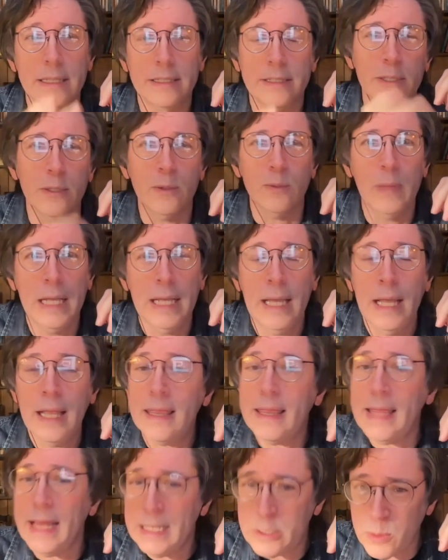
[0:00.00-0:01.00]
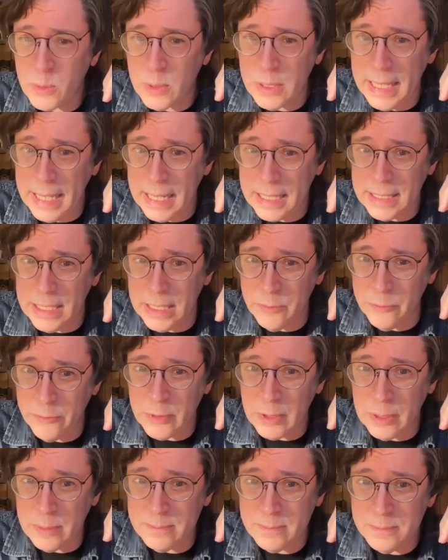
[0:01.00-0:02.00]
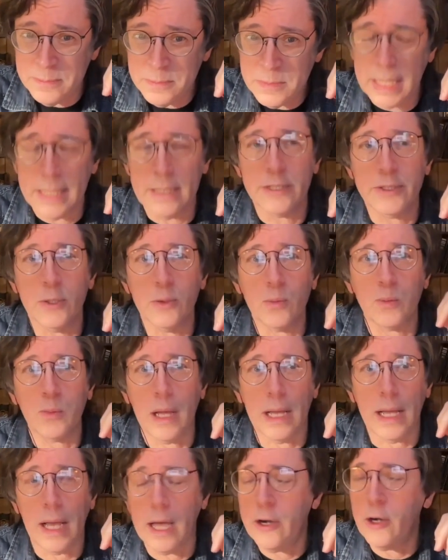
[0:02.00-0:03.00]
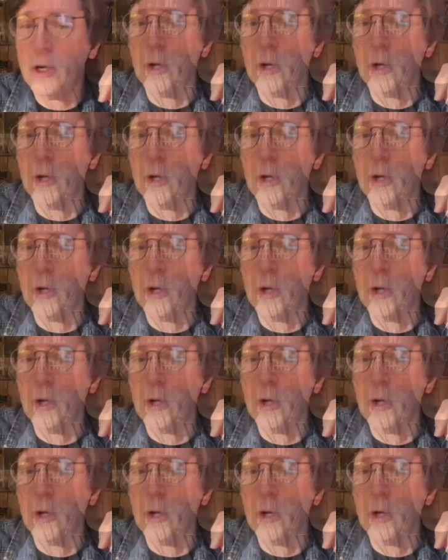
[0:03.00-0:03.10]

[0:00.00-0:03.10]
And so that's where that came from. And so I